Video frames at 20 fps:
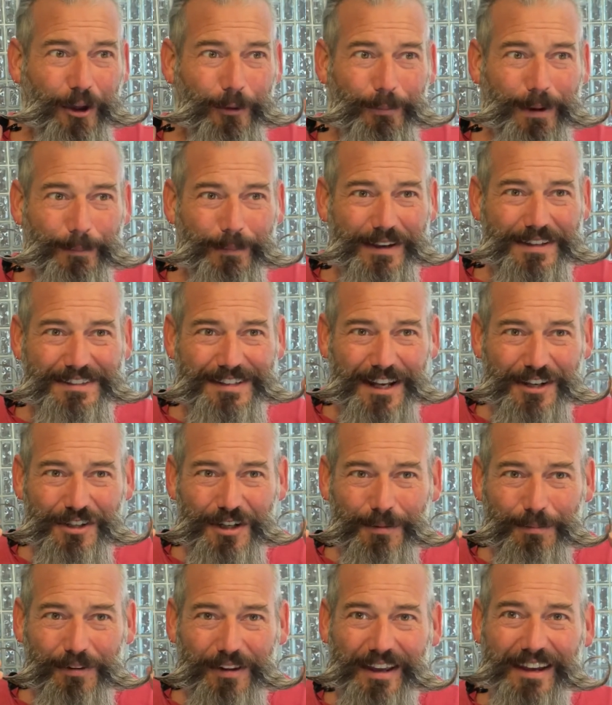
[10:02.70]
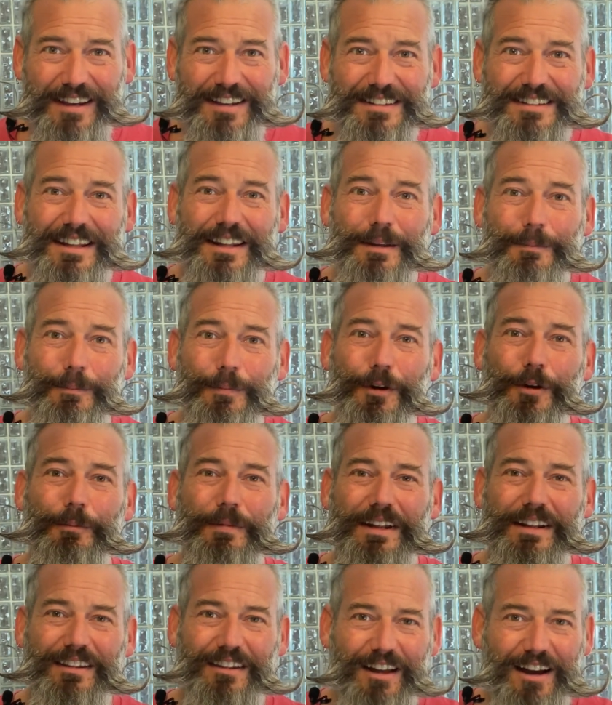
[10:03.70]
my mustache in place, and then boom,
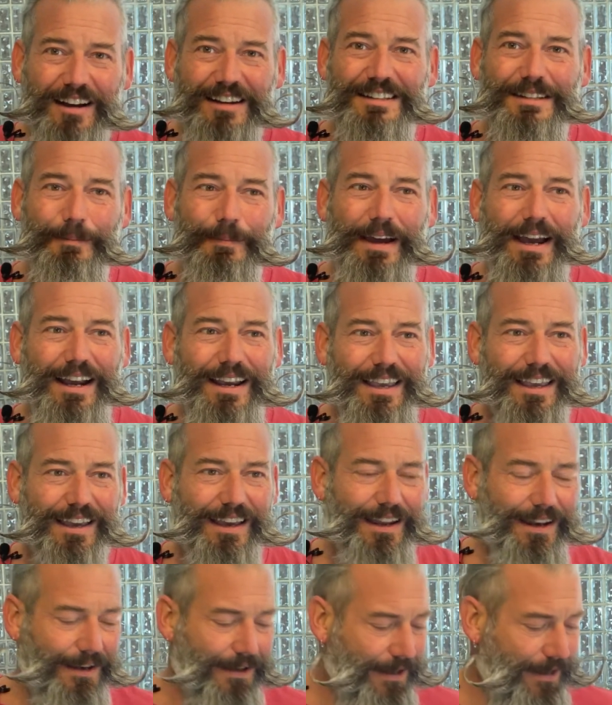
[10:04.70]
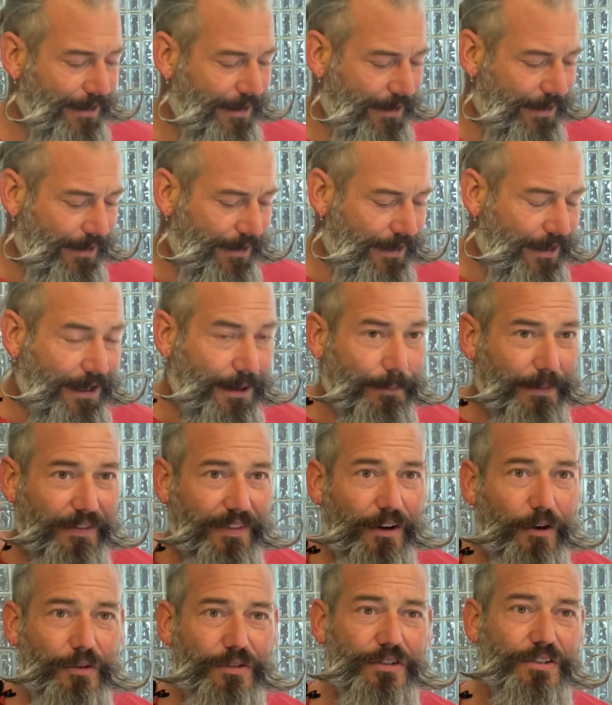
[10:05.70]
it locks it back in. But
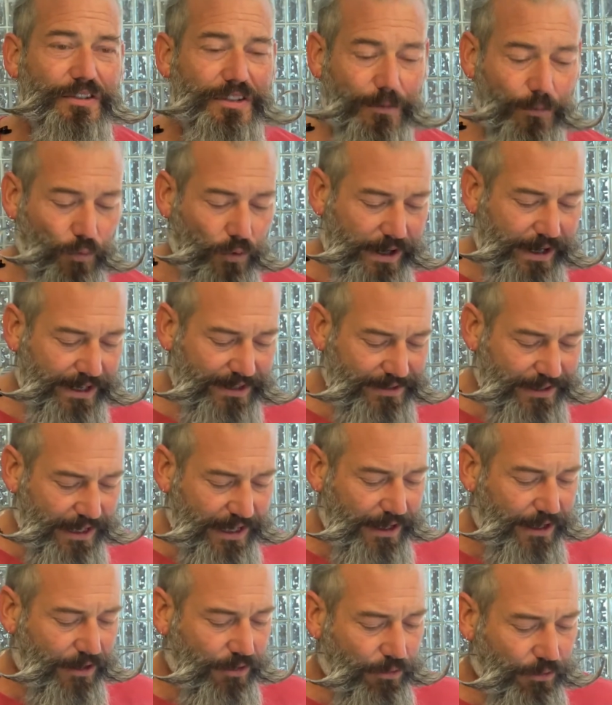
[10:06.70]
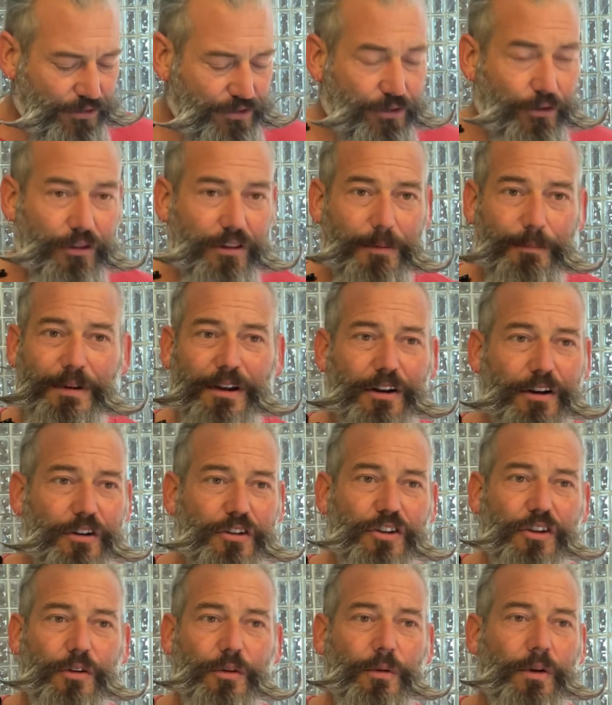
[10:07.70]
those are some ways. Of course, doing the beard,
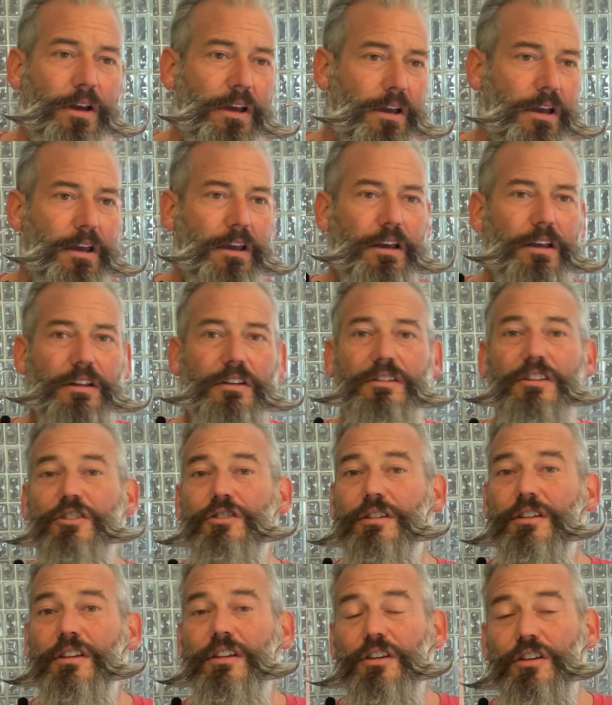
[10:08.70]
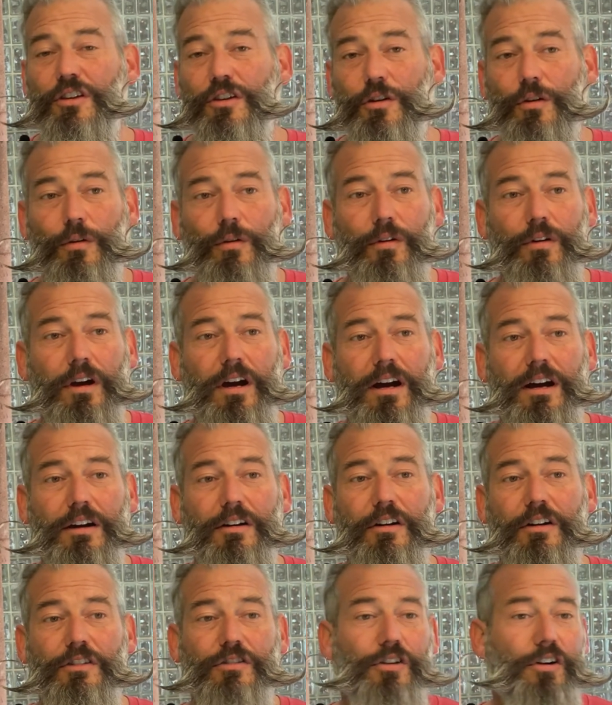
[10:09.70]
you're
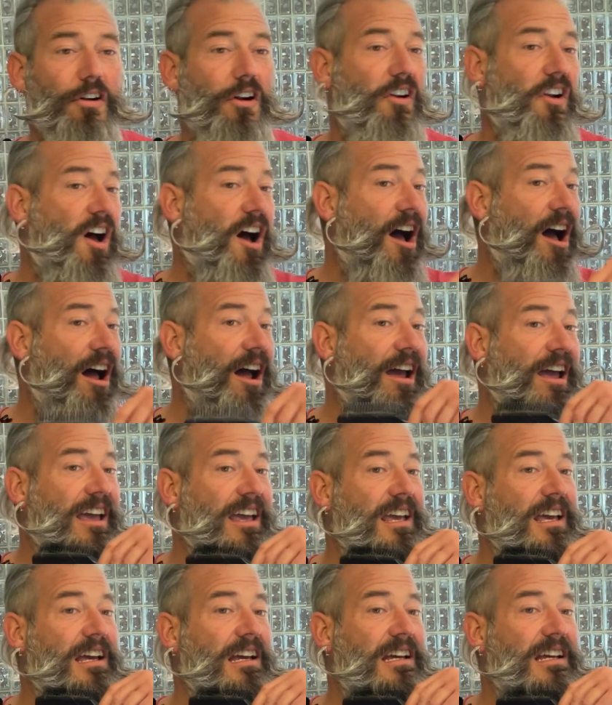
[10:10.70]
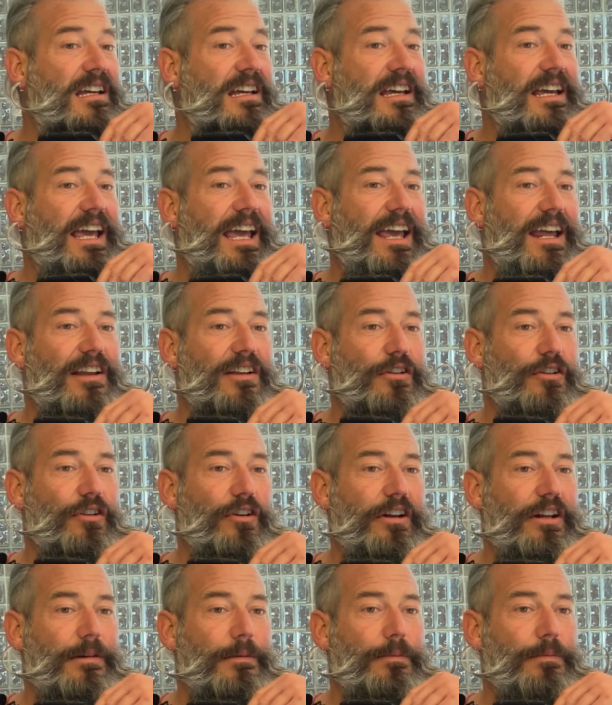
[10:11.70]
going to turn on high, and you're
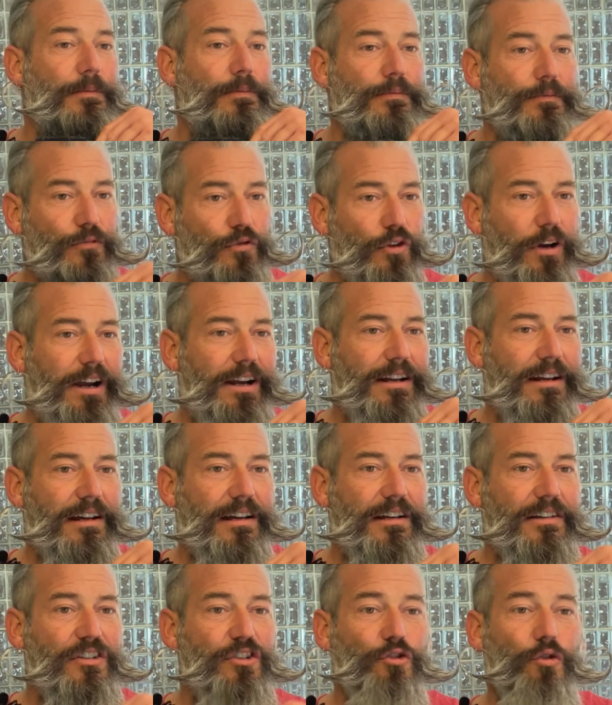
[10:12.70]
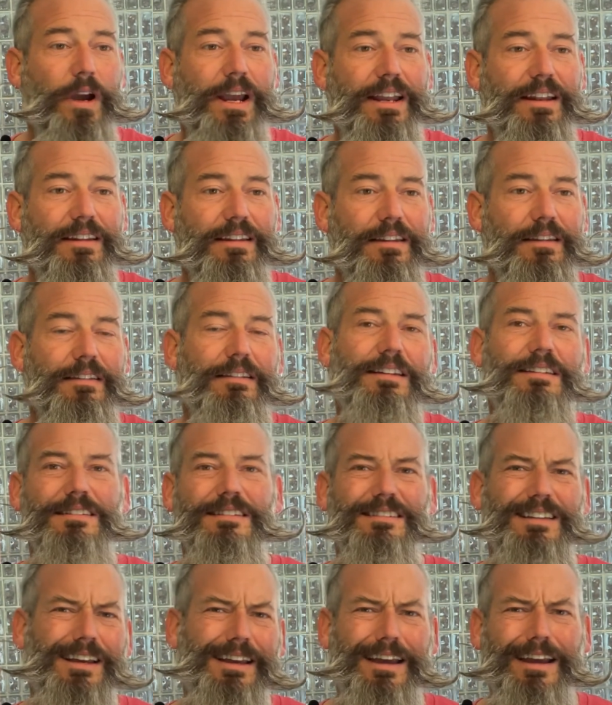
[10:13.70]
going to try to straighten. This
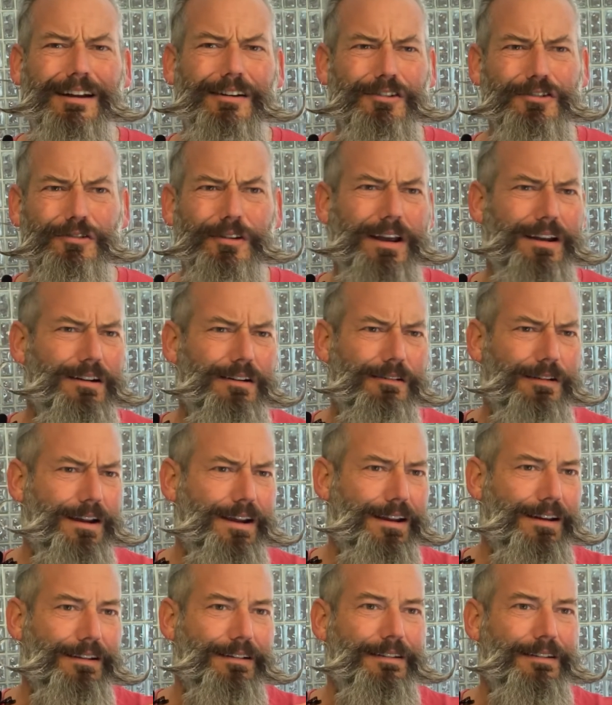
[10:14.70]
is like a hair straightener, right?